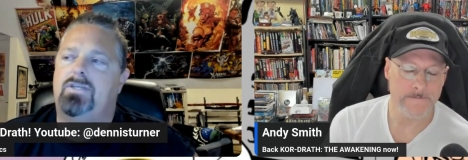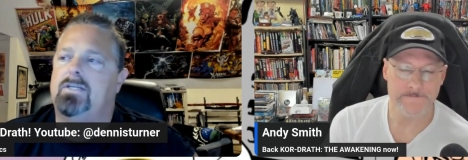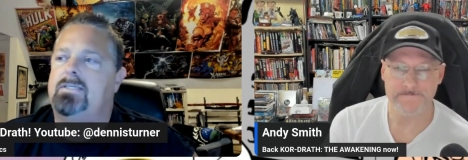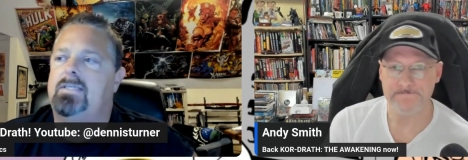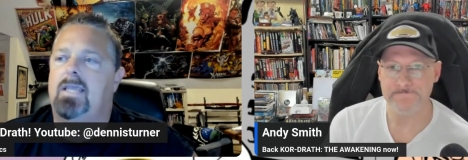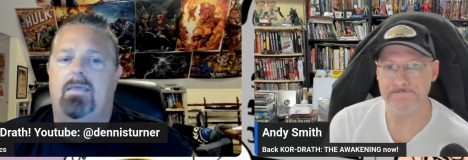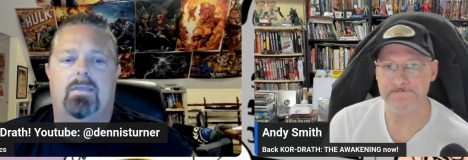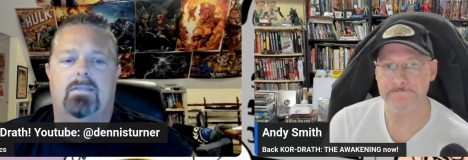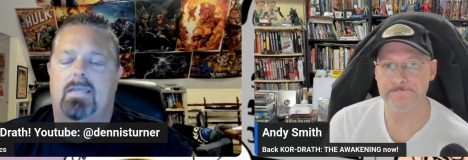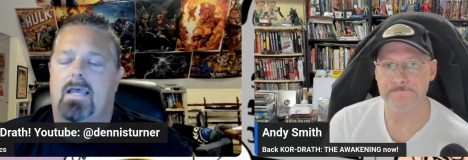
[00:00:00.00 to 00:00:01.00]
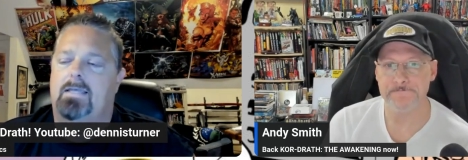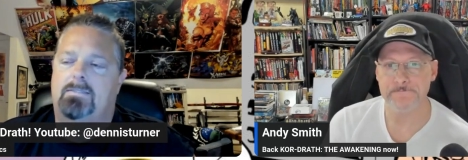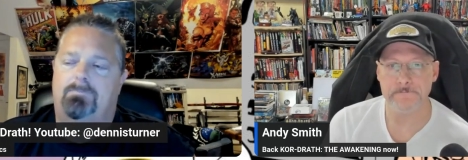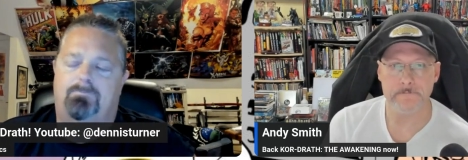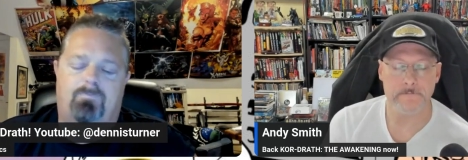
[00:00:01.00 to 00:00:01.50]
Speaker 1: gonna say this,
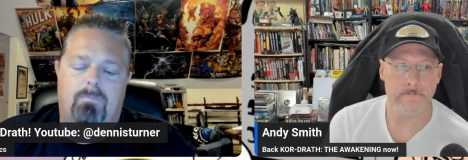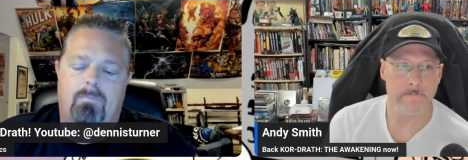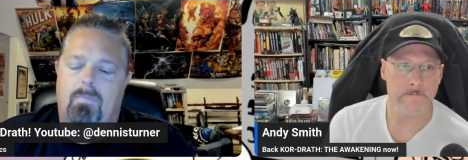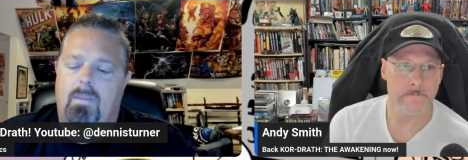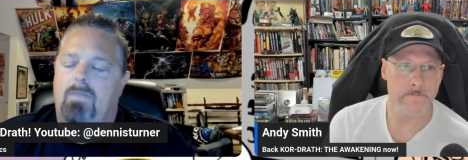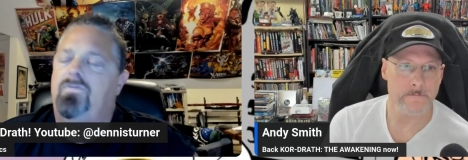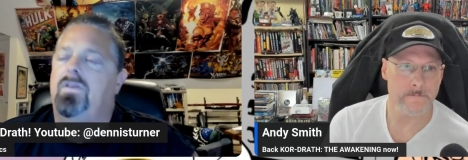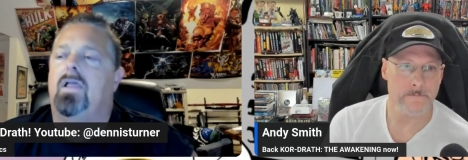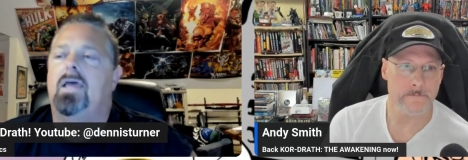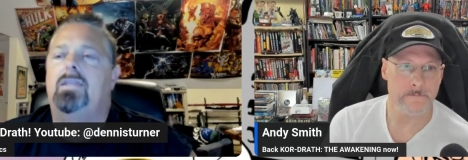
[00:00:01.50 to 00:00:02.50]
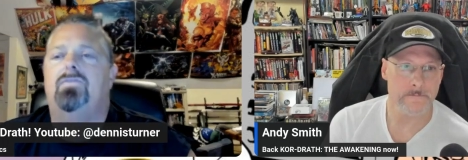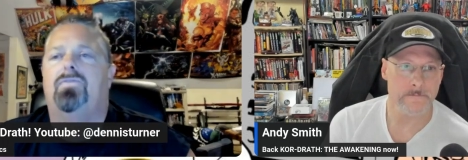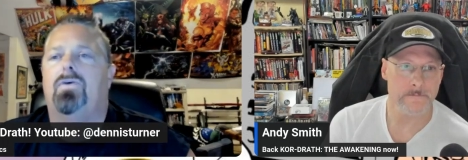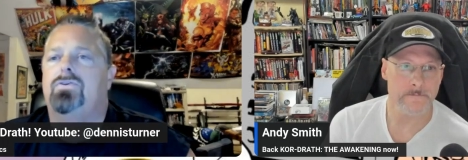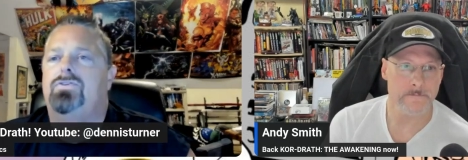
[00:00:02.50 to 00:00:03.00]
guys. If you like the
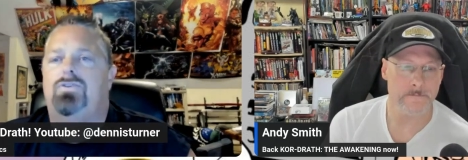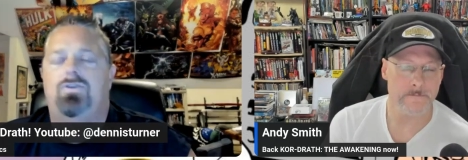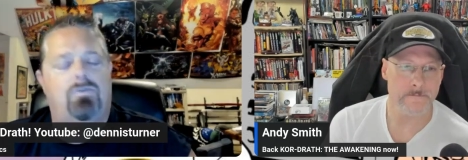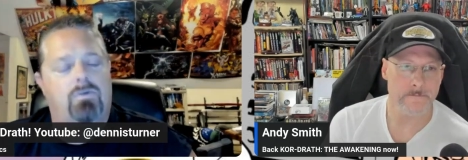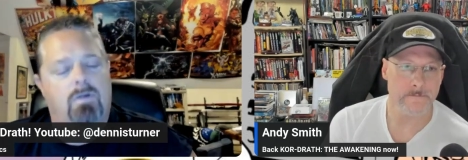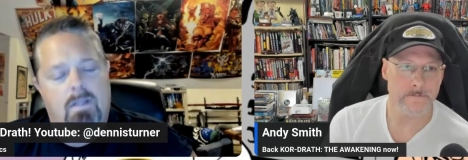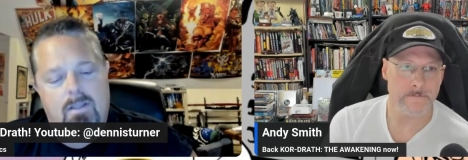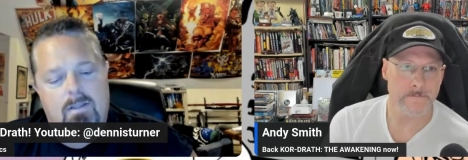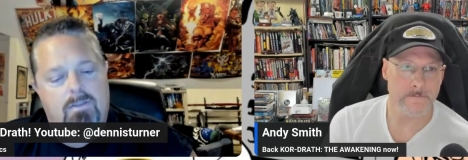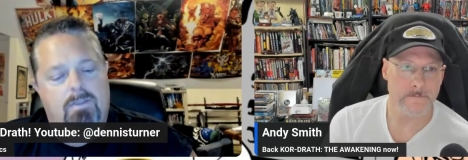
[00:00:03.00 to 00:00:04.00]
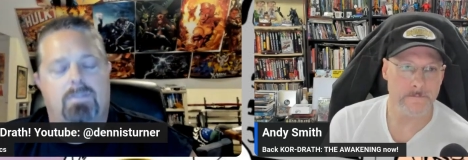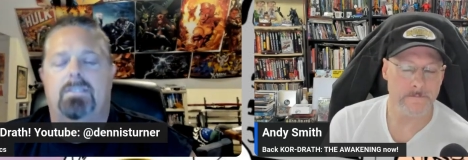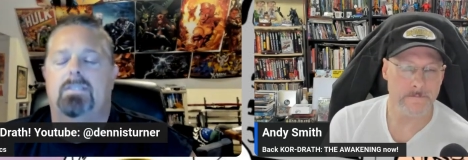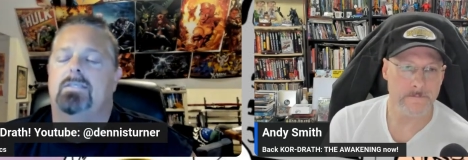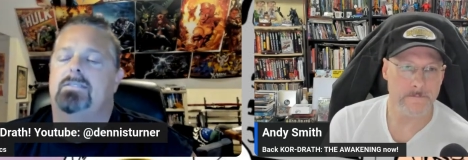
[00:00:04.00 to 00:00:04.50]
first two,
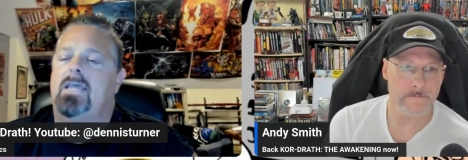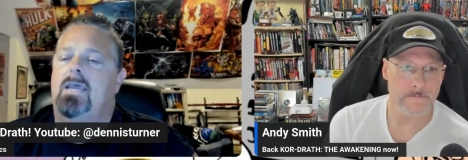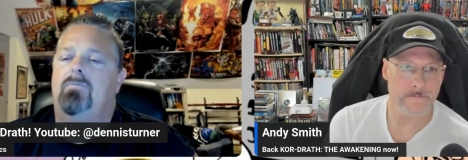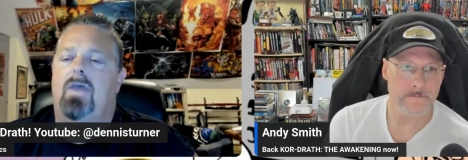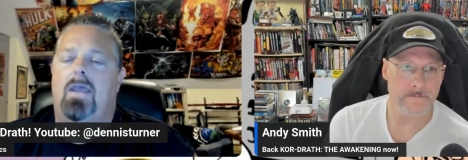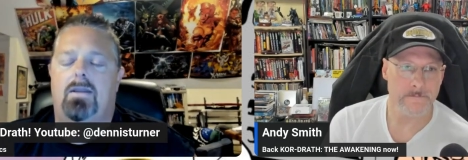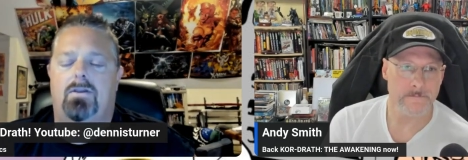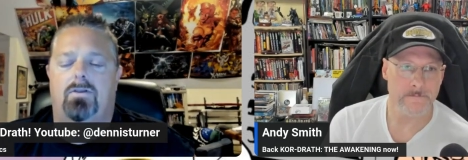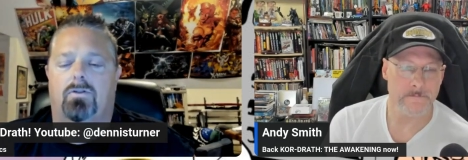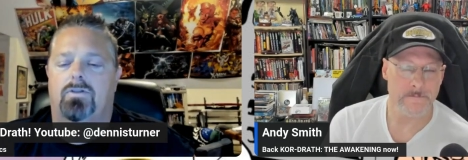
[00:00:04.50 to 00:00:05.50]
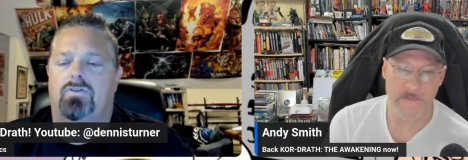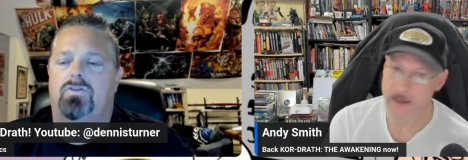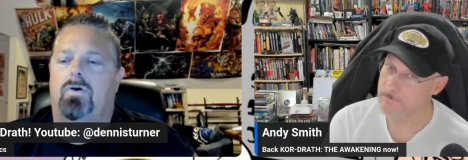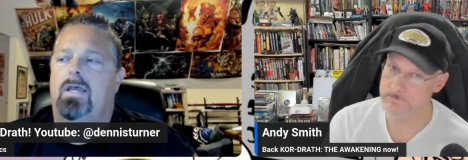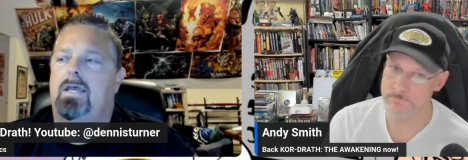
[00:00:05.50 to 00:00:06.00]
this in the same vein, you'll enjoy